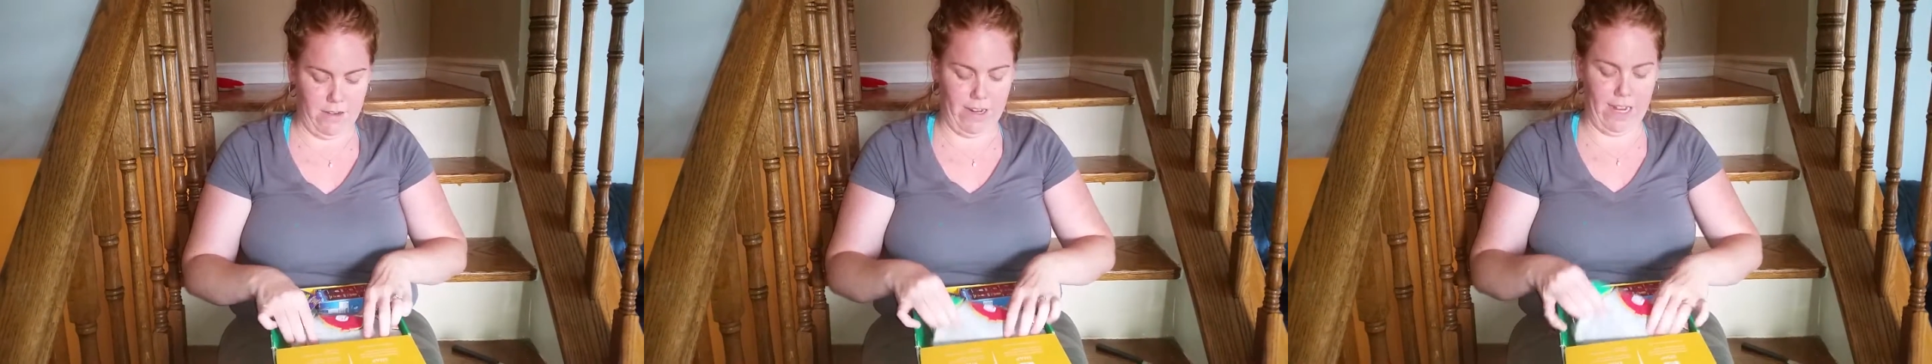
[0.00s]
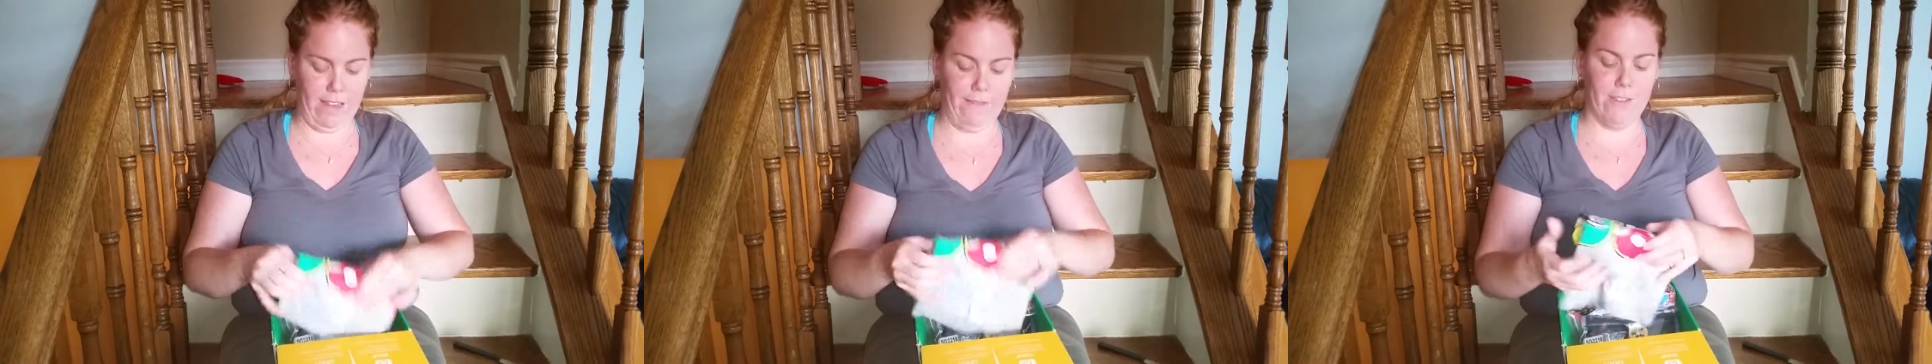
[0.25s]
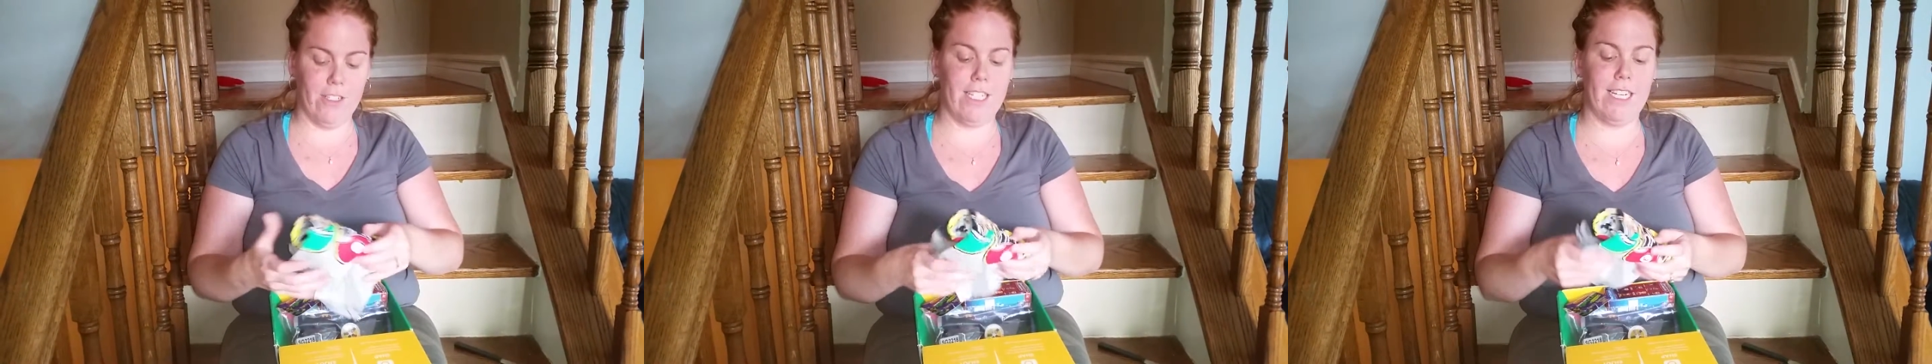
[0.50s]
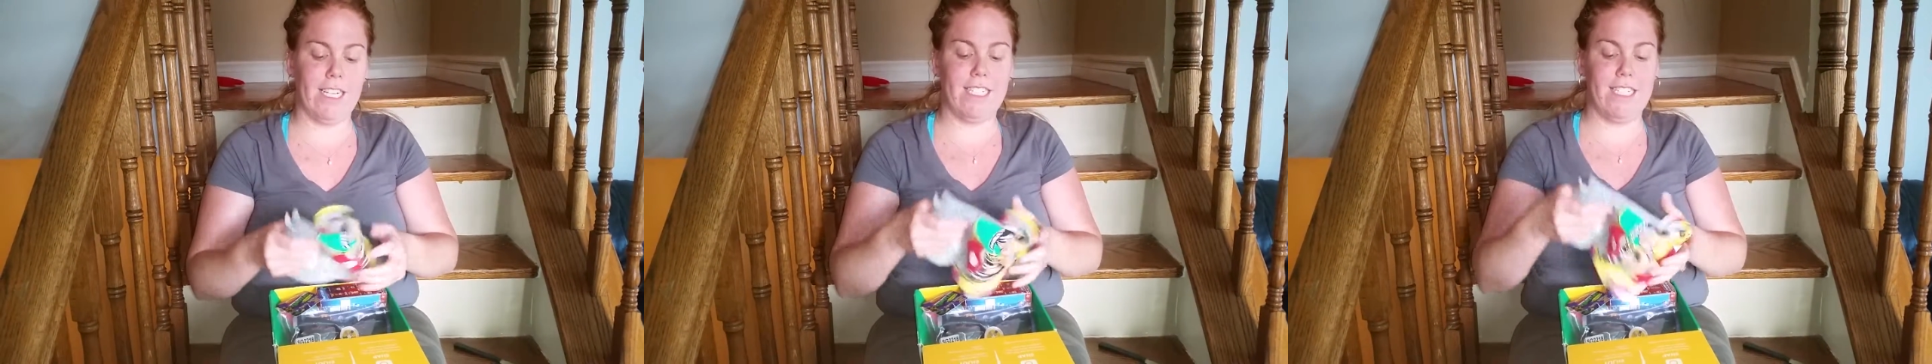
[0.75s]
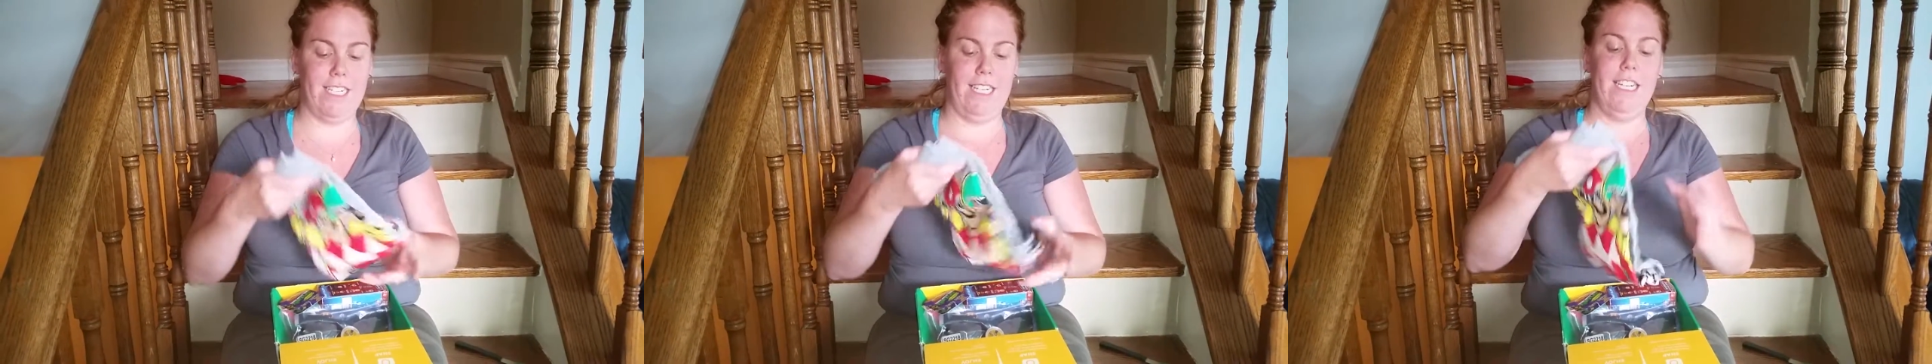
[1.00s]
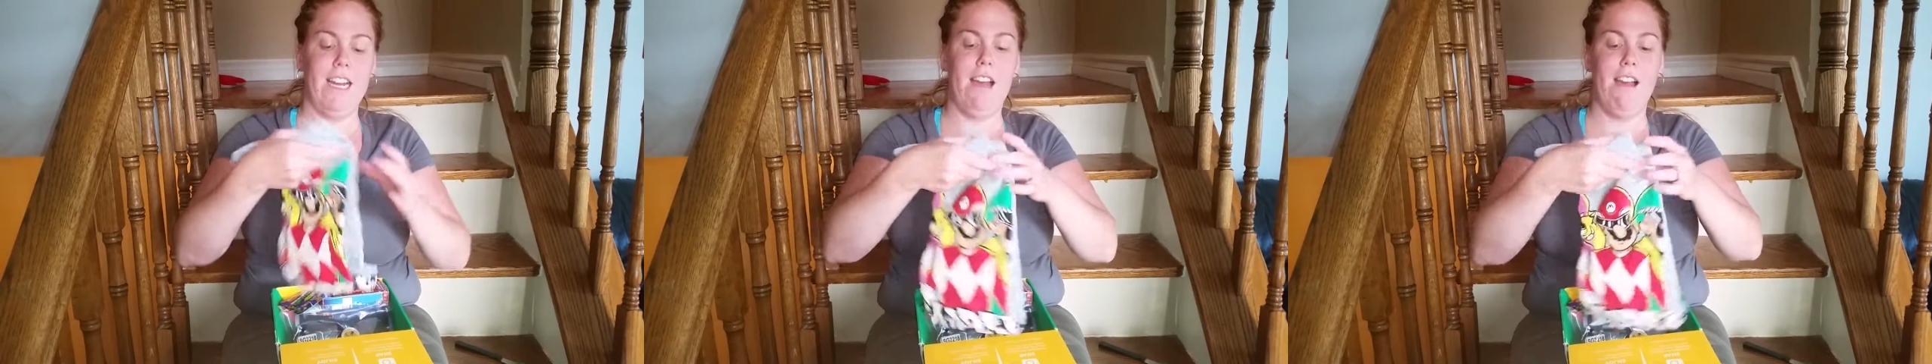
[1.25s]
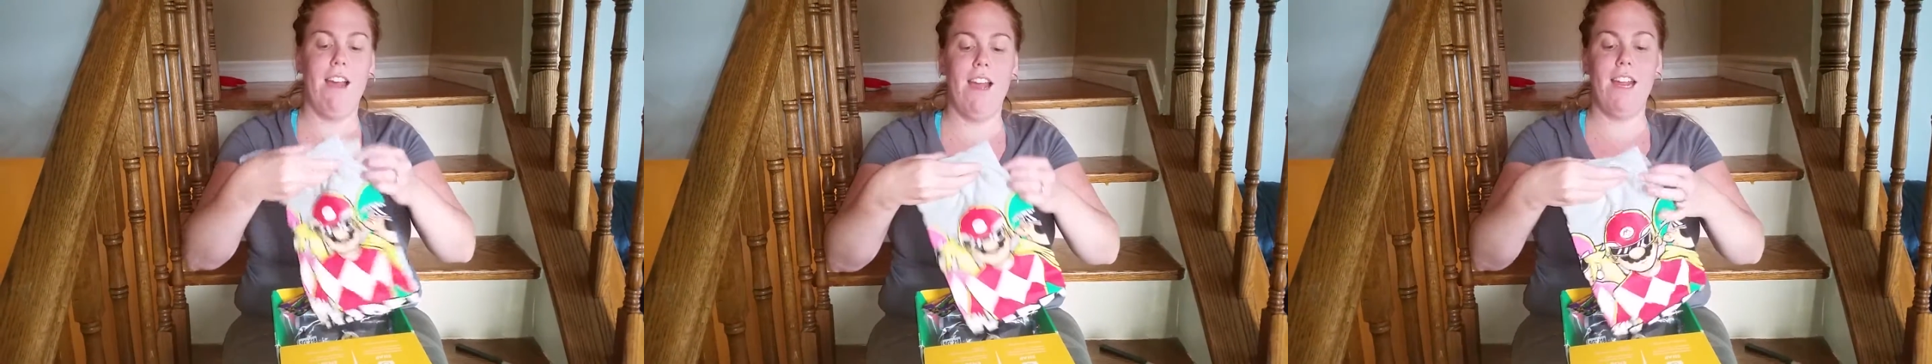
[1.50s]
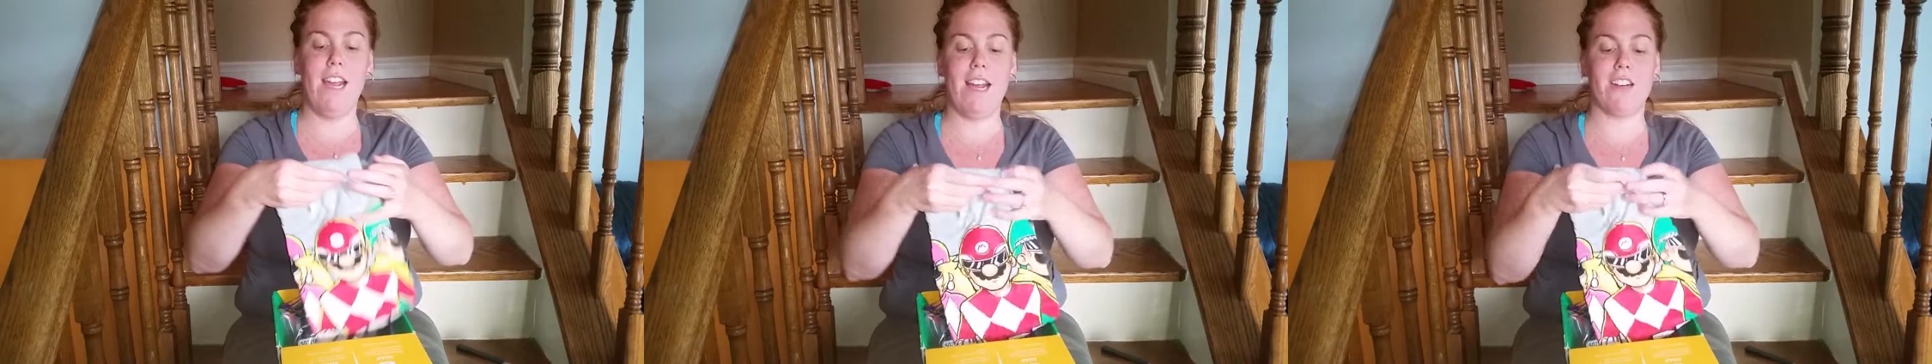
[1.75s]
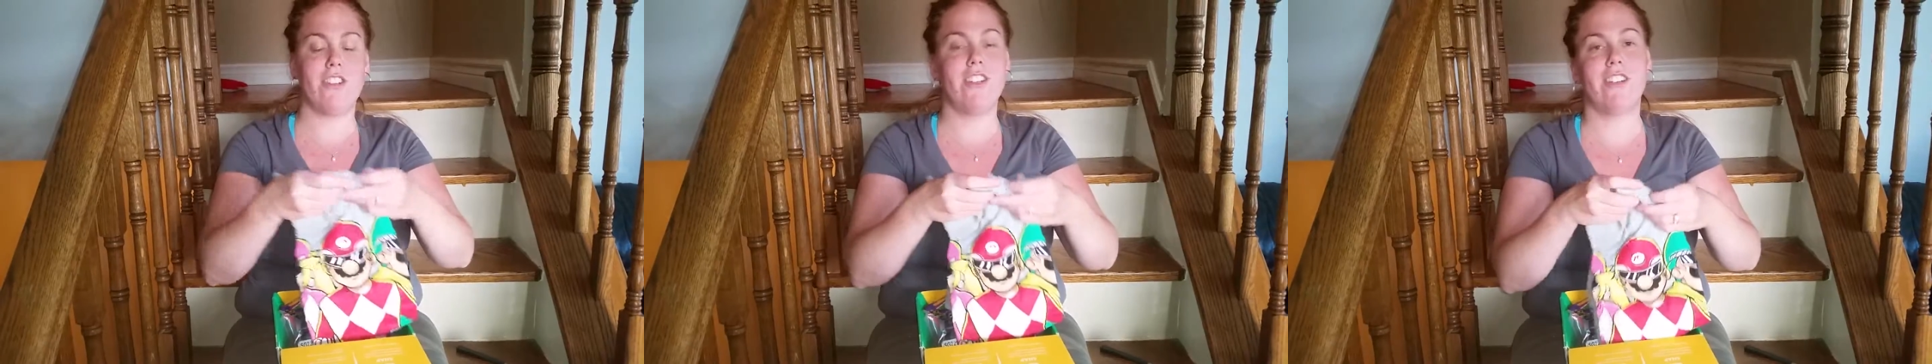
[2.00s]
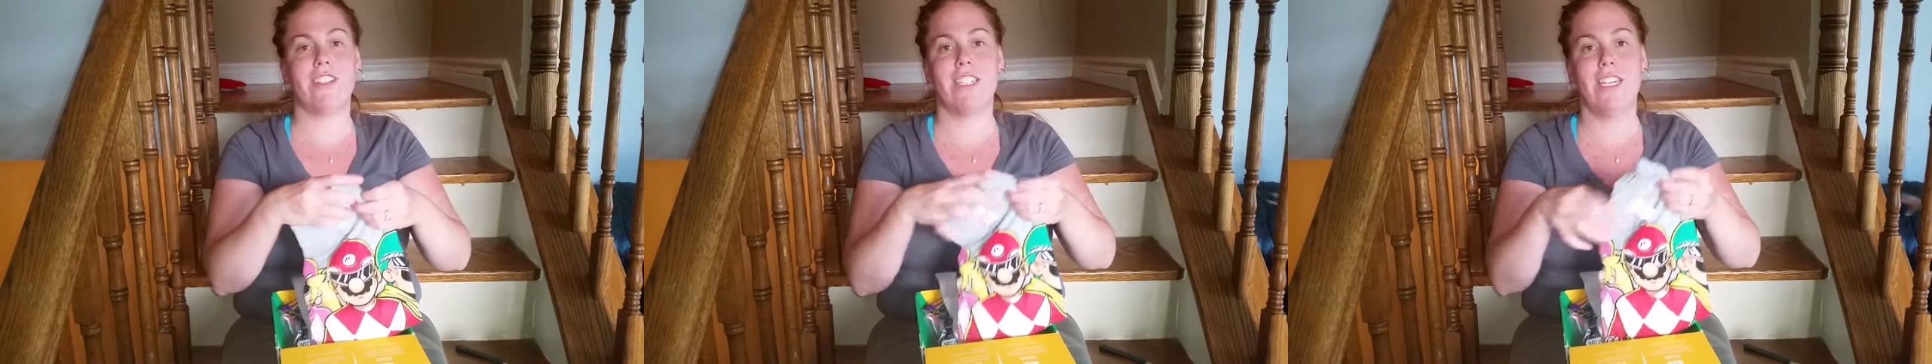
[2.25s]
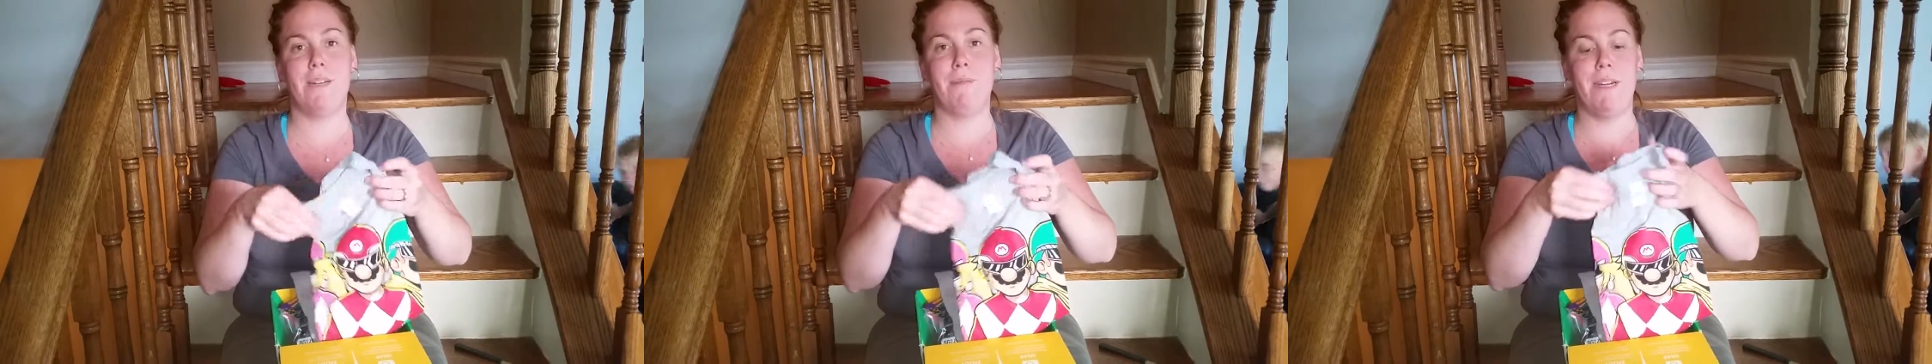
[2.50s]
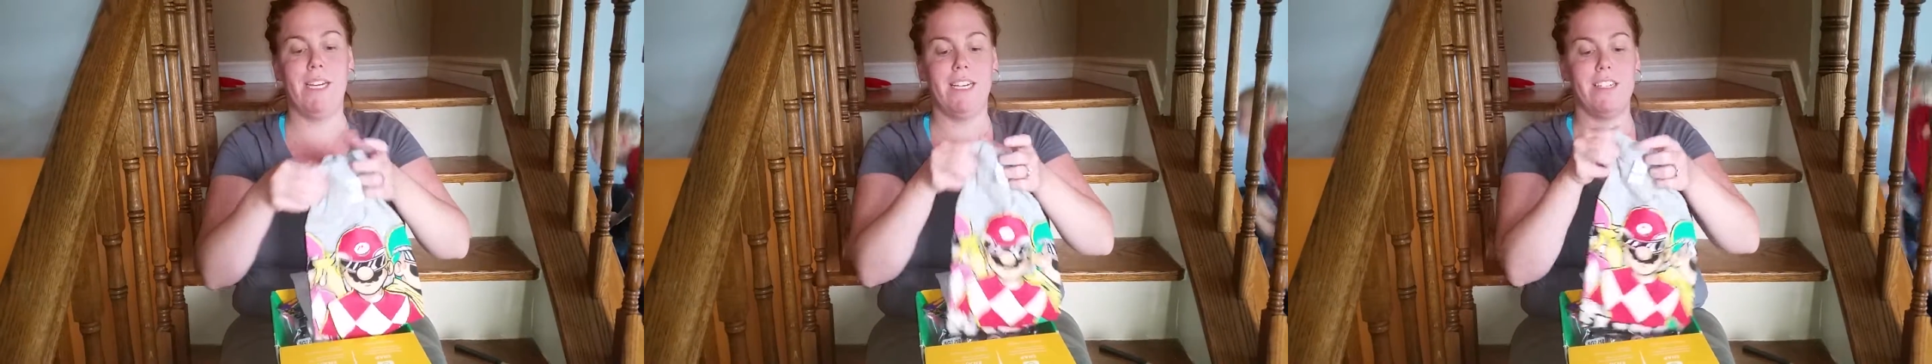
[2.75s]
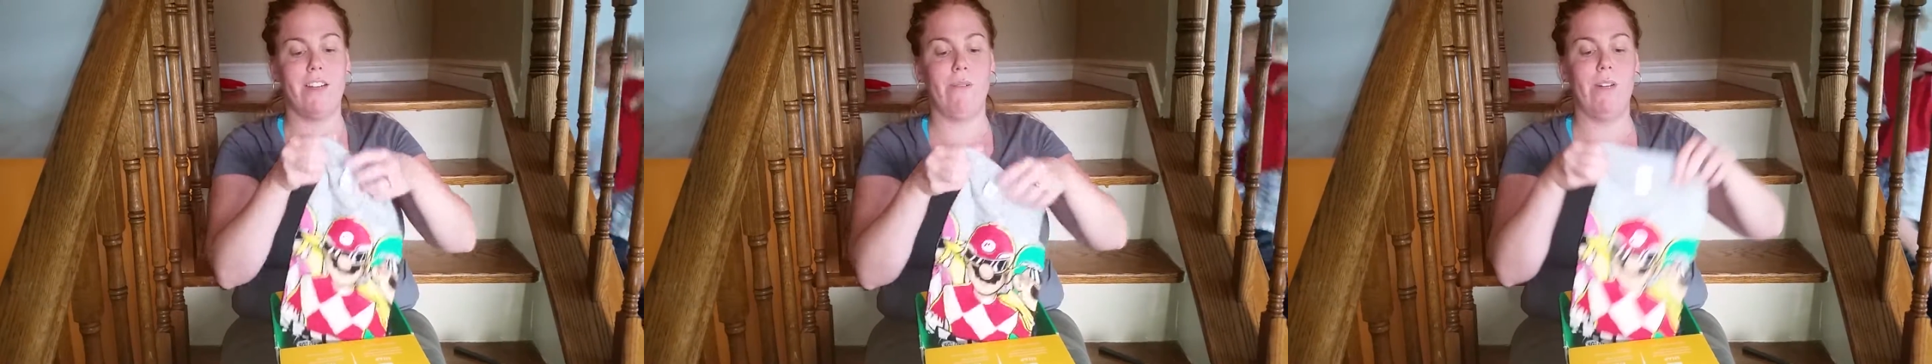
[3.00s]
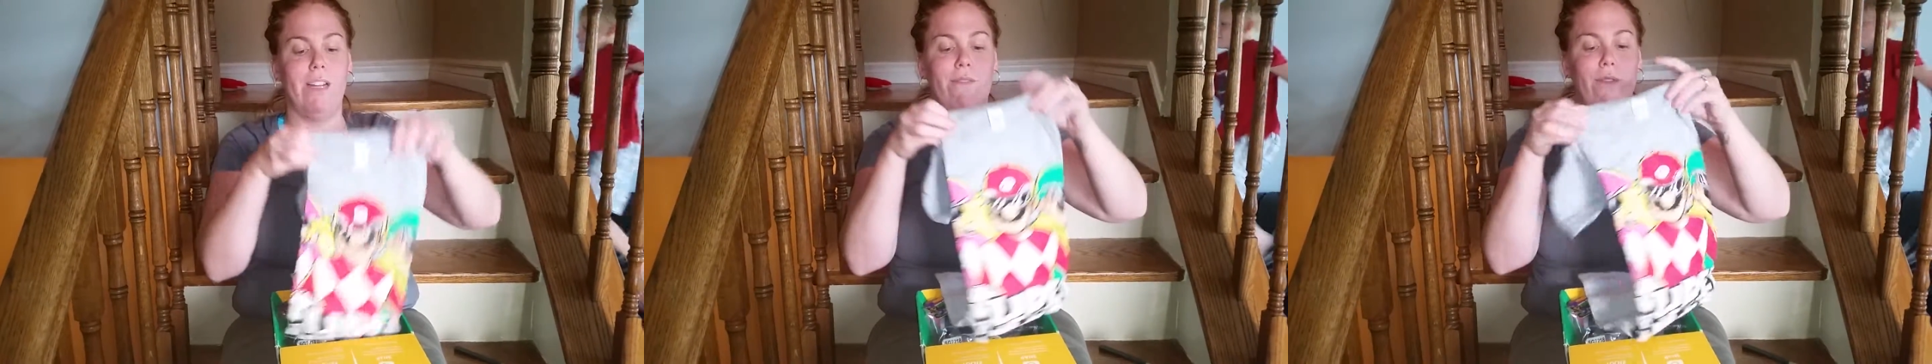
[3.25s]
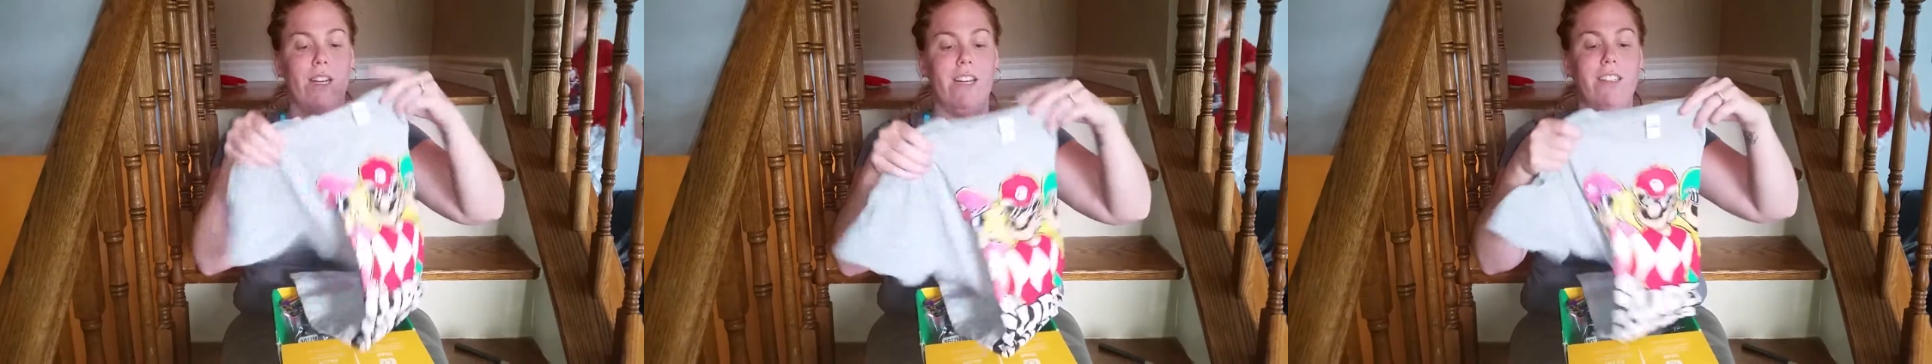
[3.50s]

Okay, the first thing I see, I actually took a sneak peek and saw what everyone